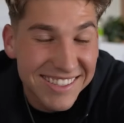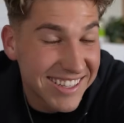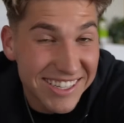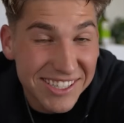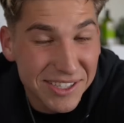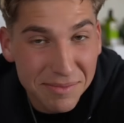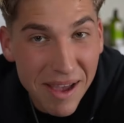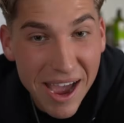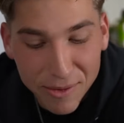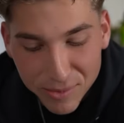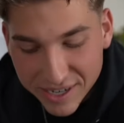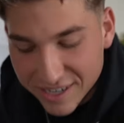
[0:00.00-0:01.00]
This is
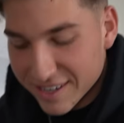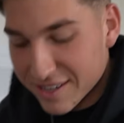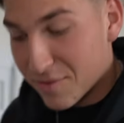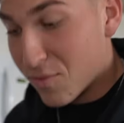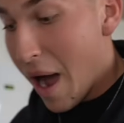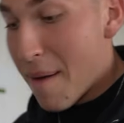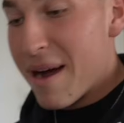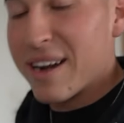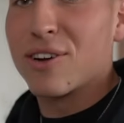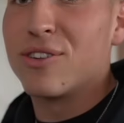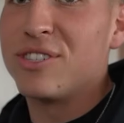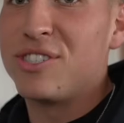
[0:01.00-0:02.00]
mad weird. I'm about to
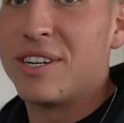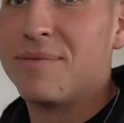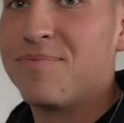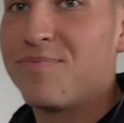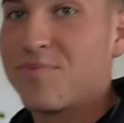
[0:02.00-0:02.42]
go to the gym.